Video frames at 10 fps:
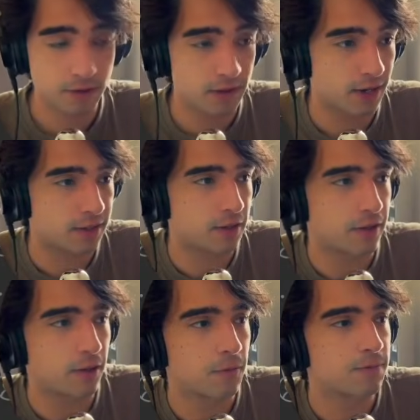Alright, there
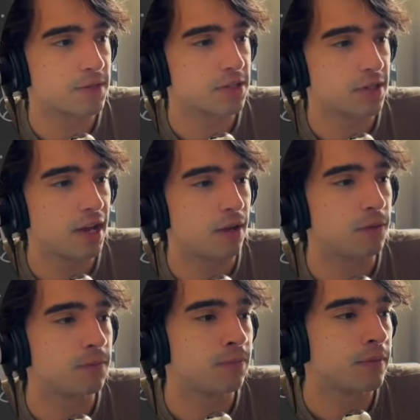we go. So
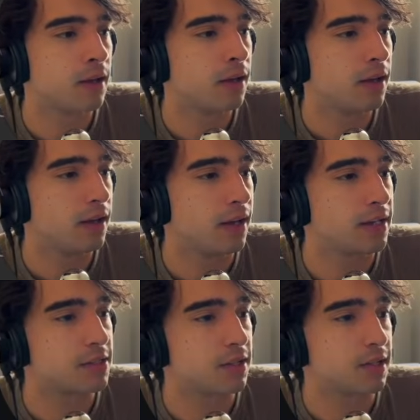now,
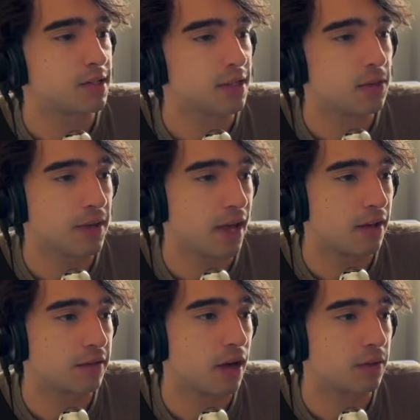as you can see, we
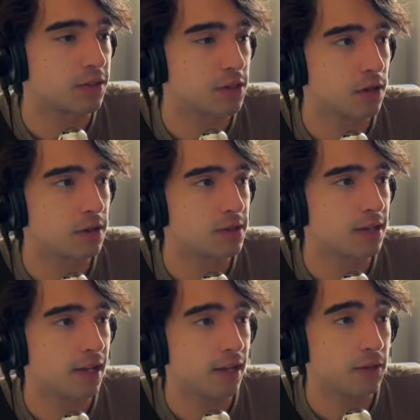have our chunks
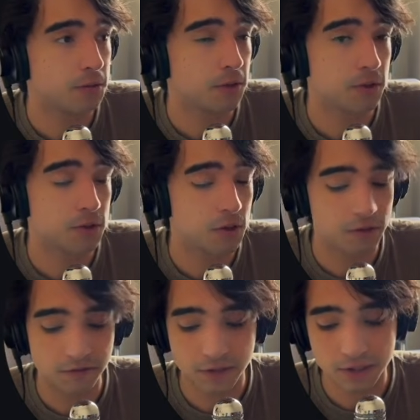and we're going to
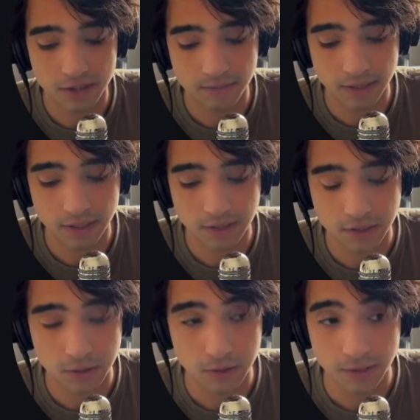convert them
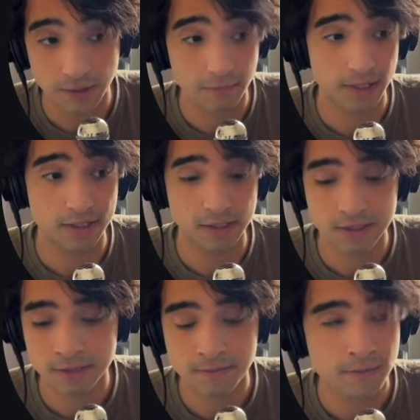into embeddings.